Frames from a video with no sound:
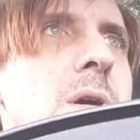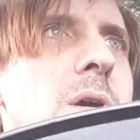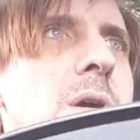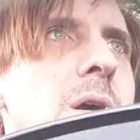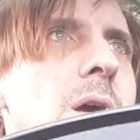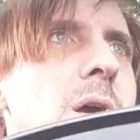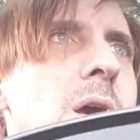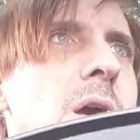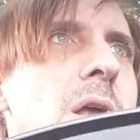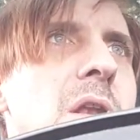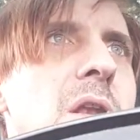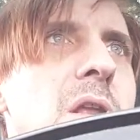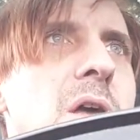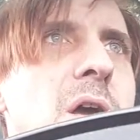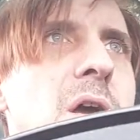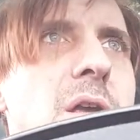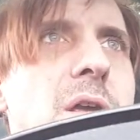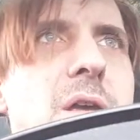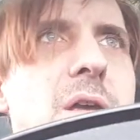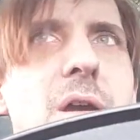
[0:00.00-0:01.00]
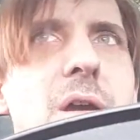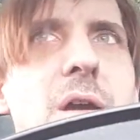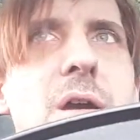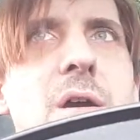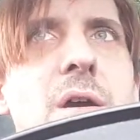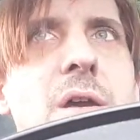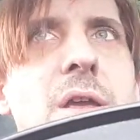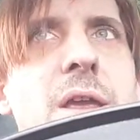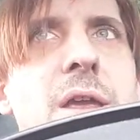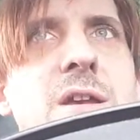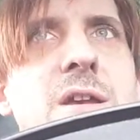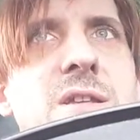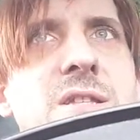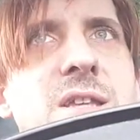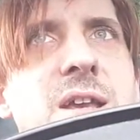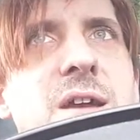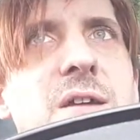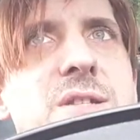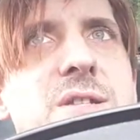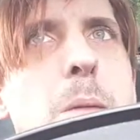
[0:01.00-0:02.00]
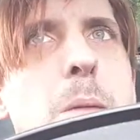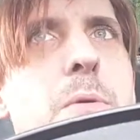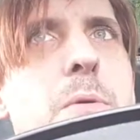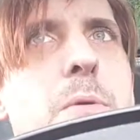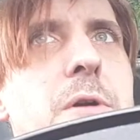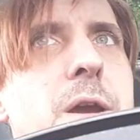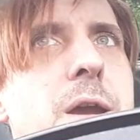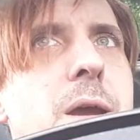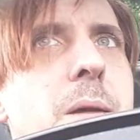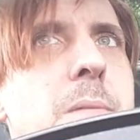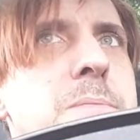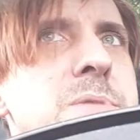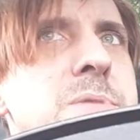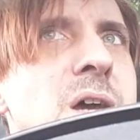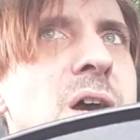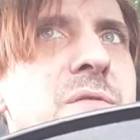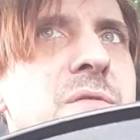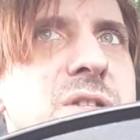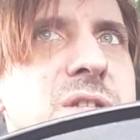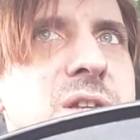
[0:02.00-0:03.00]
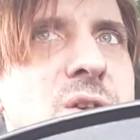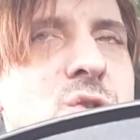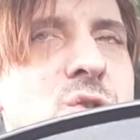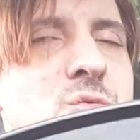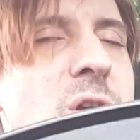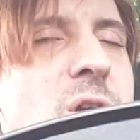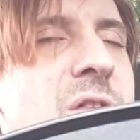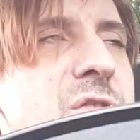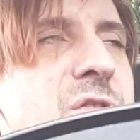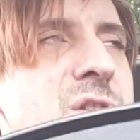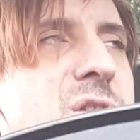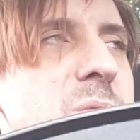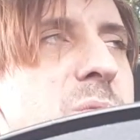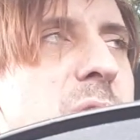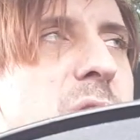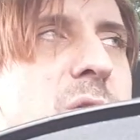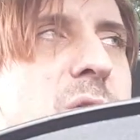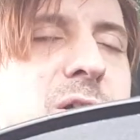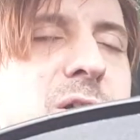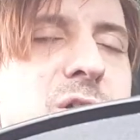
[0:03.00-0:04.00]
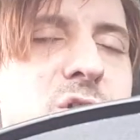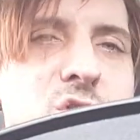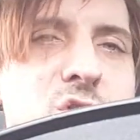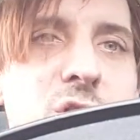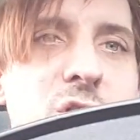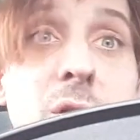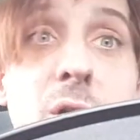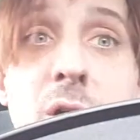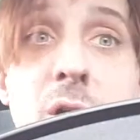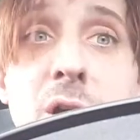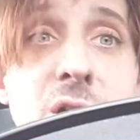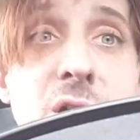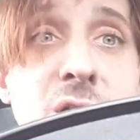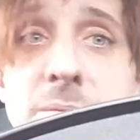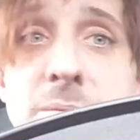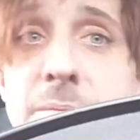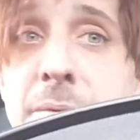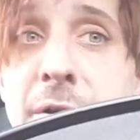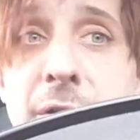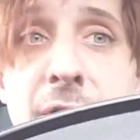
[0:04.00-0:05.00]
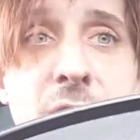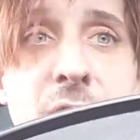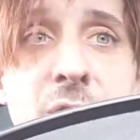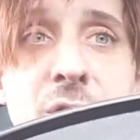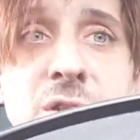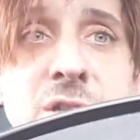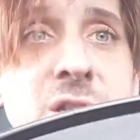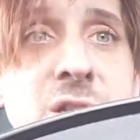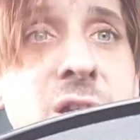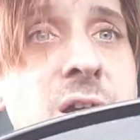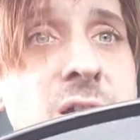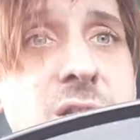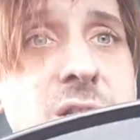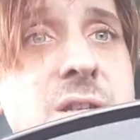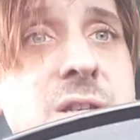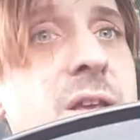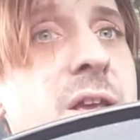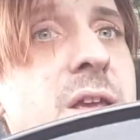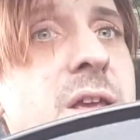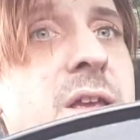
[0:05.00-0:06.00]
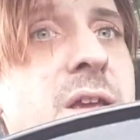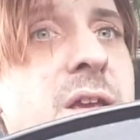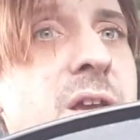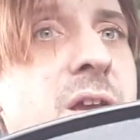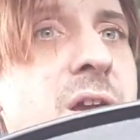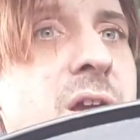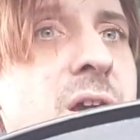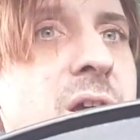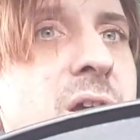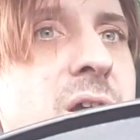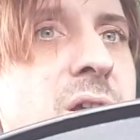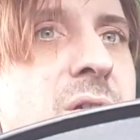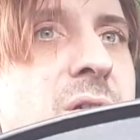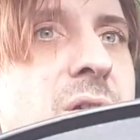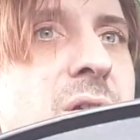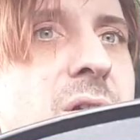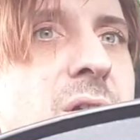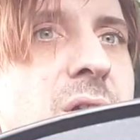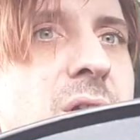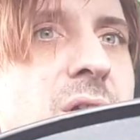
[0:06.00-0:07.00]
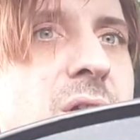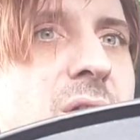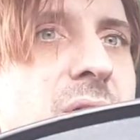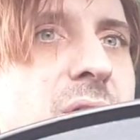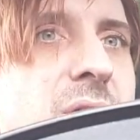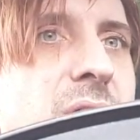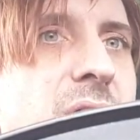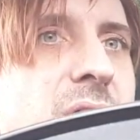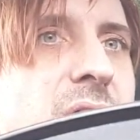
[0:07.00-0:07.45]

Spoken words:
and like, oh yeah, sound sample that comes out that sounds relevant to my question. Spirit contact. There you go. There you